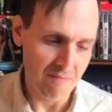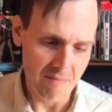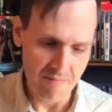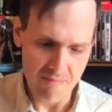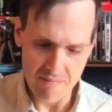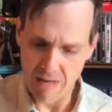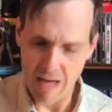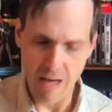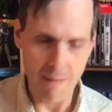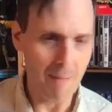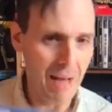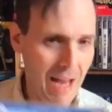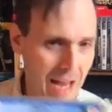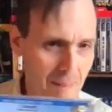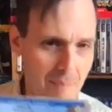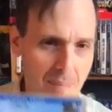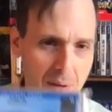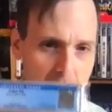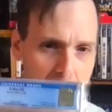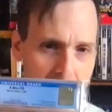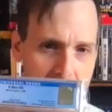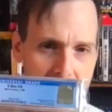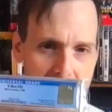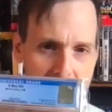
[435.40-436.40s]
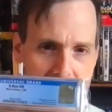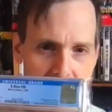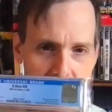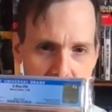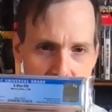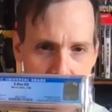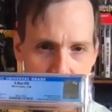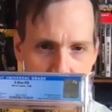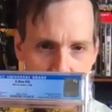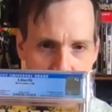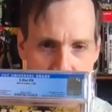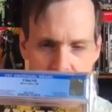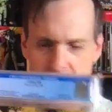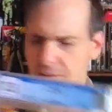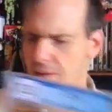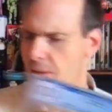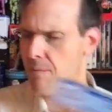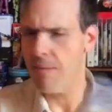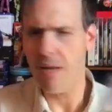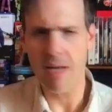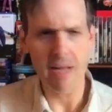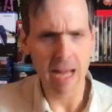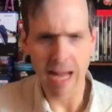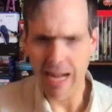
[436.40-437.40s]
I'm happy with the 7.5. I'm
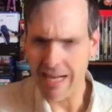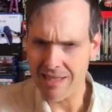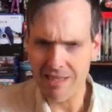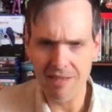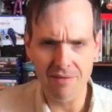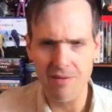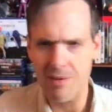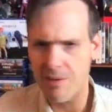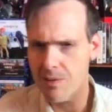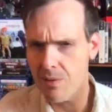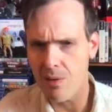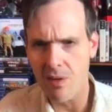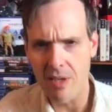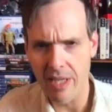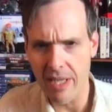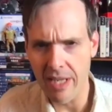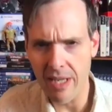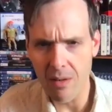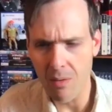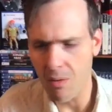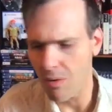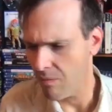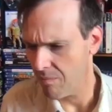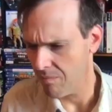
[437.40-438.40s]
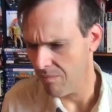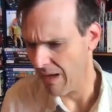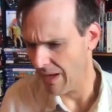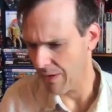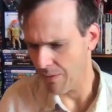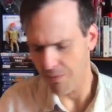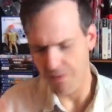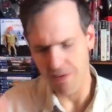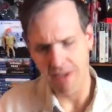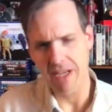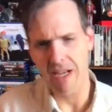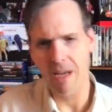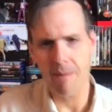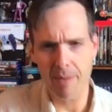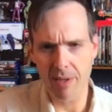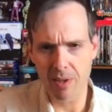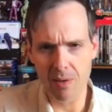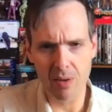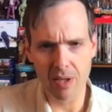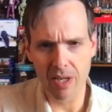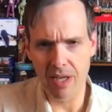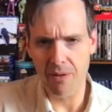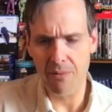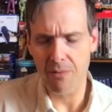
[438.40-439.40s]
not actively looking, or I don't think I'll be
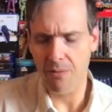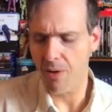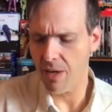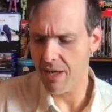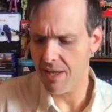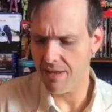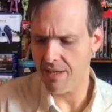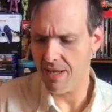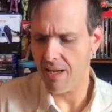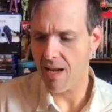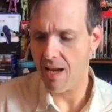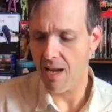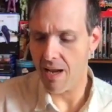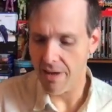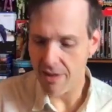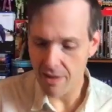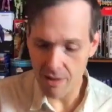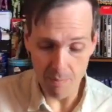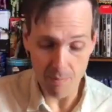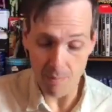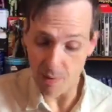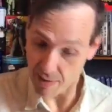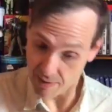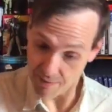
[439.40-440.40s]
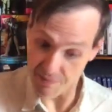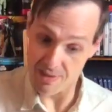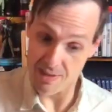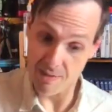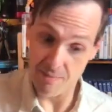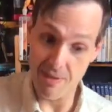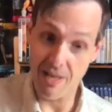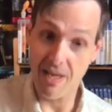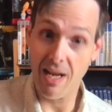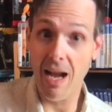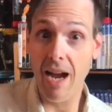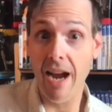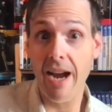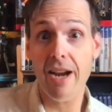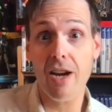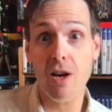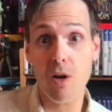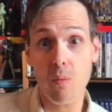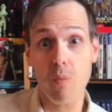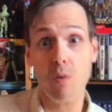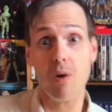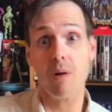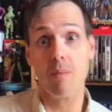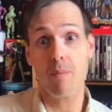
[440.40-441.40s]
looking for anything higher, but if something higher
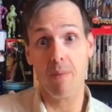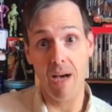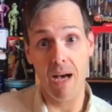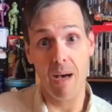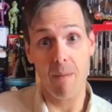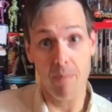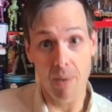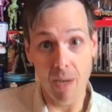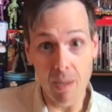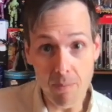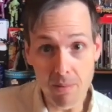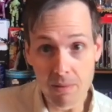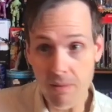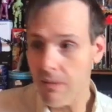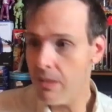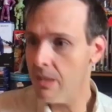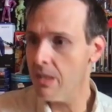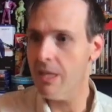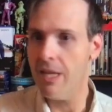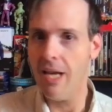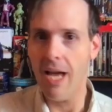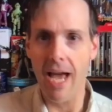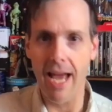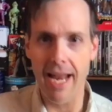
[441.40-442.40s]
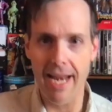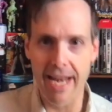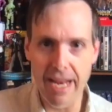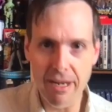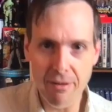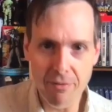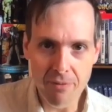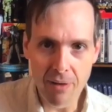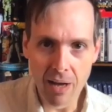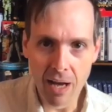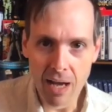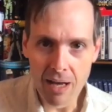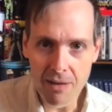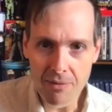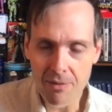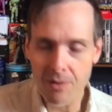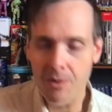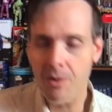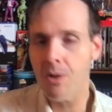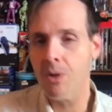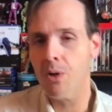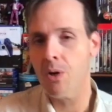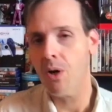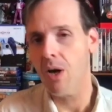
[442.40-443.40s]
were to pop up, an 8.5,
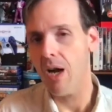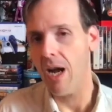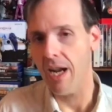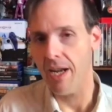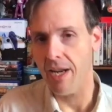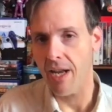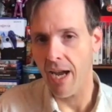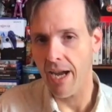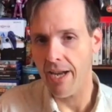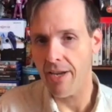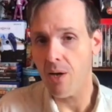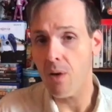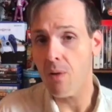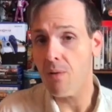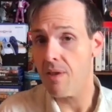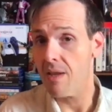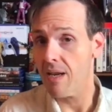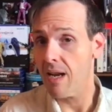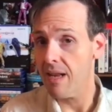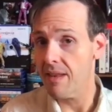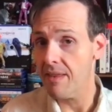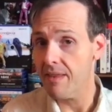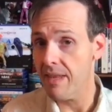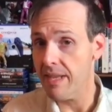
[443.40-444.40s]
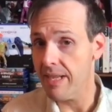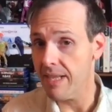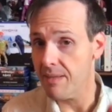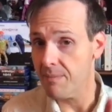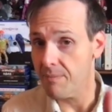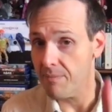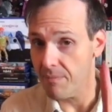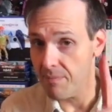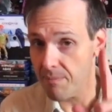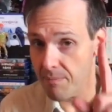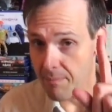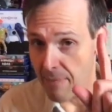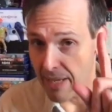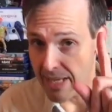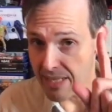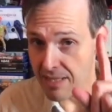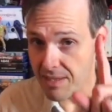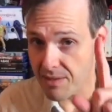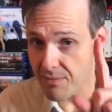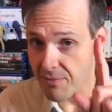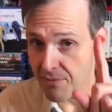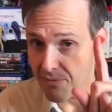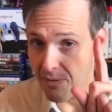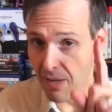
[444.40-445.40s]
and I know that I think makes
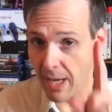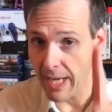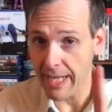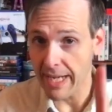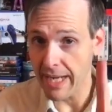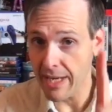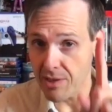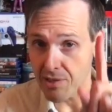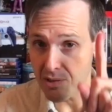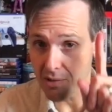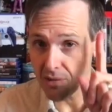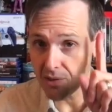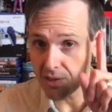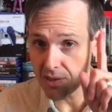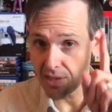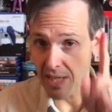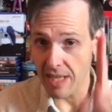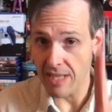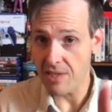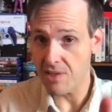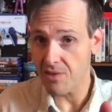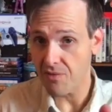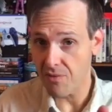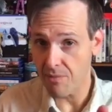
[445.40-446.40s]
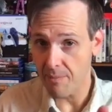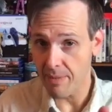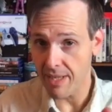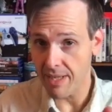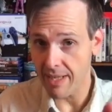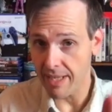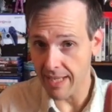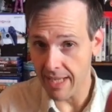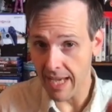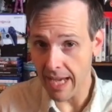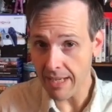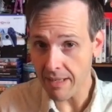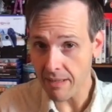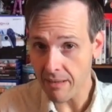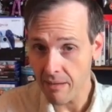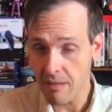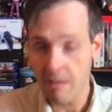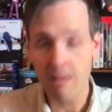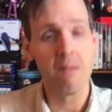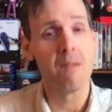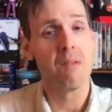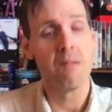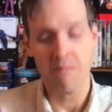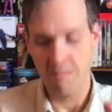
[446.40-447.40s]
financial sense for me to get,
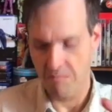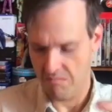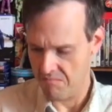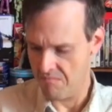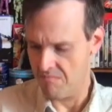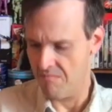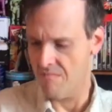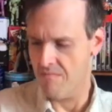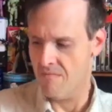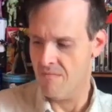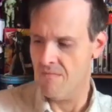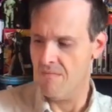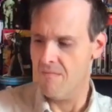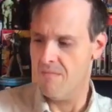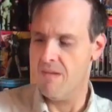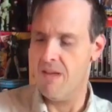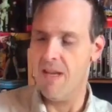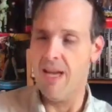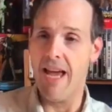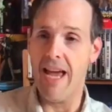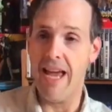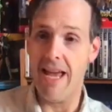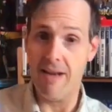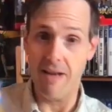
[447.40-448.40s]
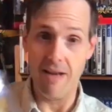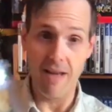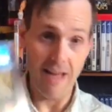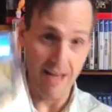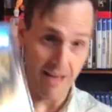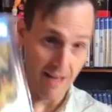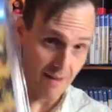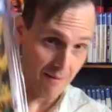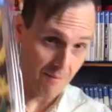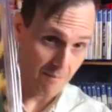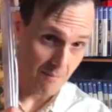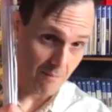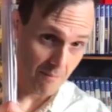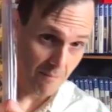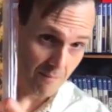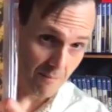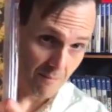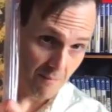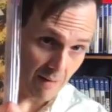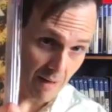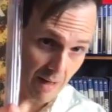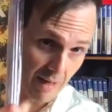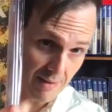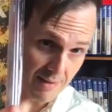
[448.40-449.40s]
and
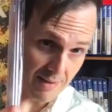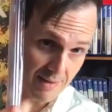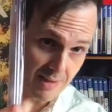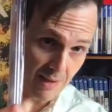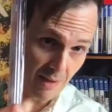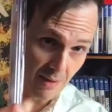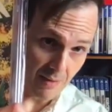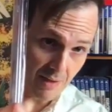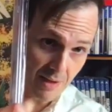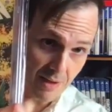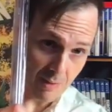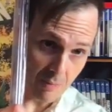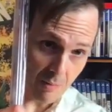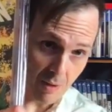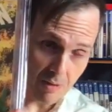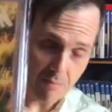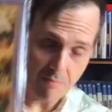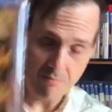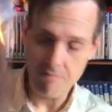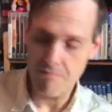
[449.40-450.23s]
I'll sell this one,